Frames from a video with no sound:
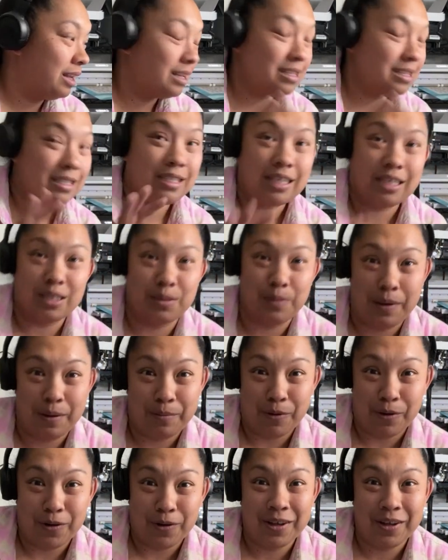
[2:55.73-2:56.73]
6
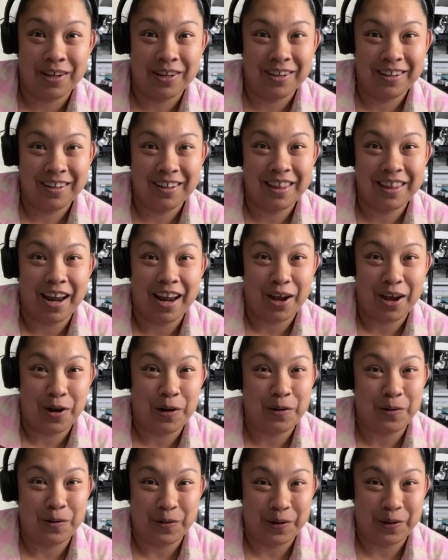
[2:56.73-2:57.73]
people that I
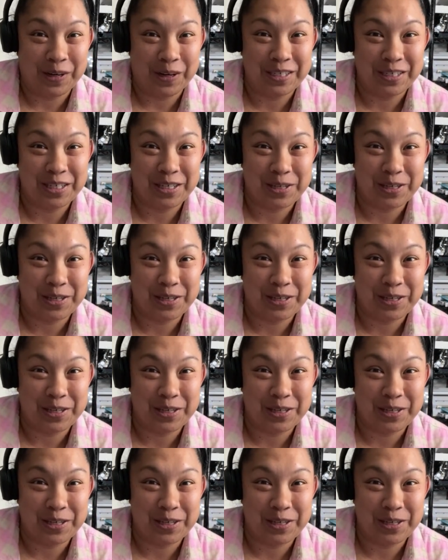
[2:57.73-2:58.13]
owe orders